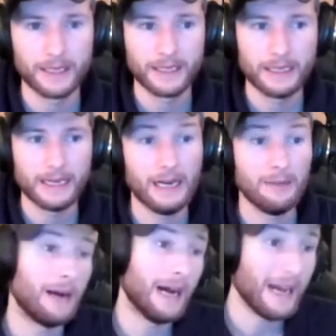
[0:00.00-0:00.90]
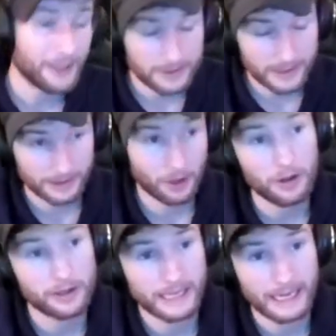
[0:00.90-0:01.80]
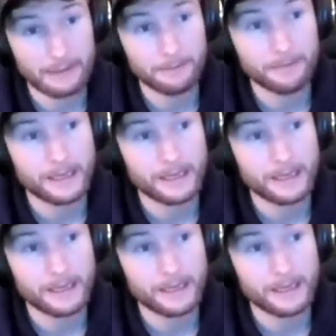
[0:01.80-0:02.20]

I use this all the time,